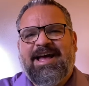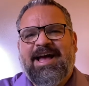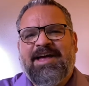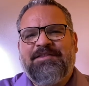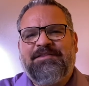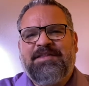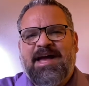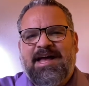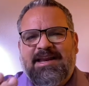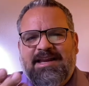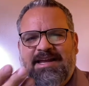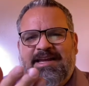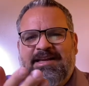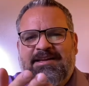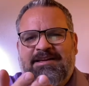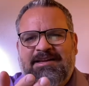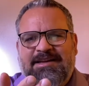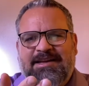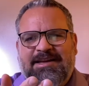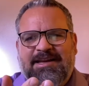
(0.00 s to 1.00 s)
And that
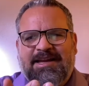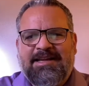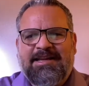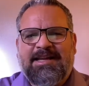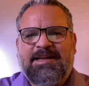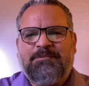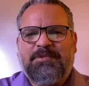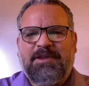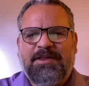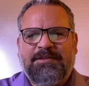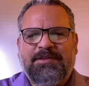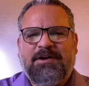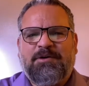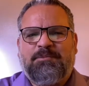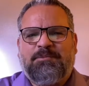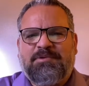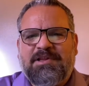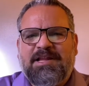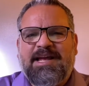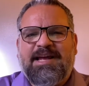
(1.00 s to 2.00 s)
in, in, in their
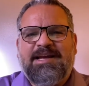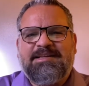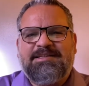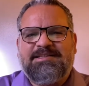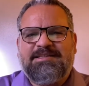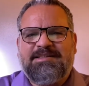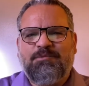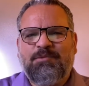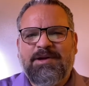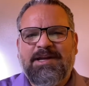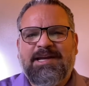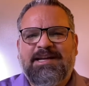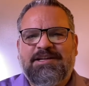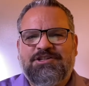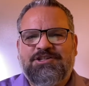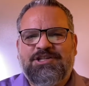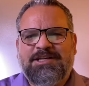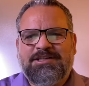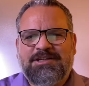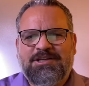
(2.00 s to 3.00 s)
place, we
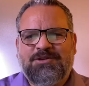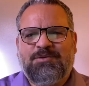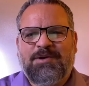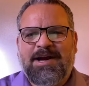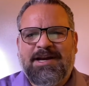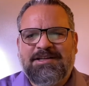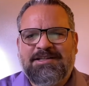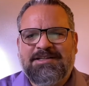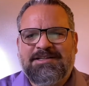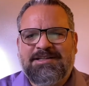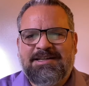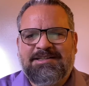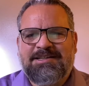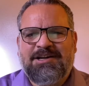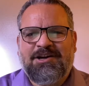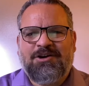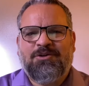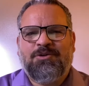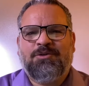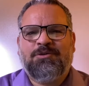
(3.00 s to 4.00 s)
get Jesus' righteousness
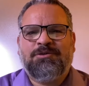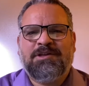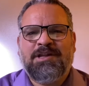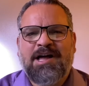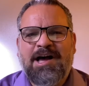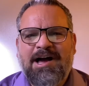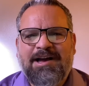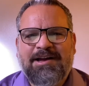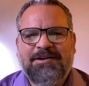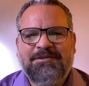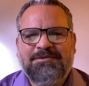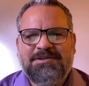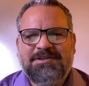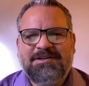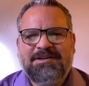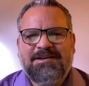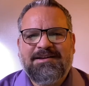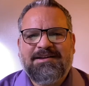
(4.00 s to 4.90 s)
in our own lives.